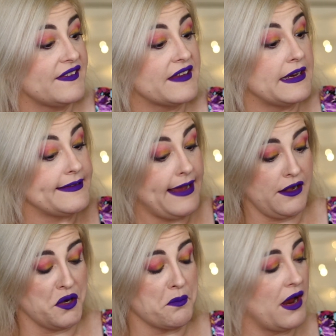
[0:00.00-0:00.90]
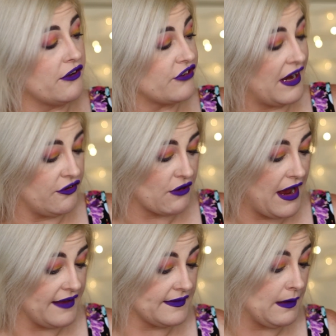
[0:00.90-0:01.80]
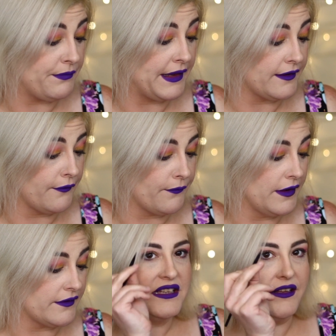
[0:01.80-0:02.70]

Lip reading: Let's get a tinier brush and try something different.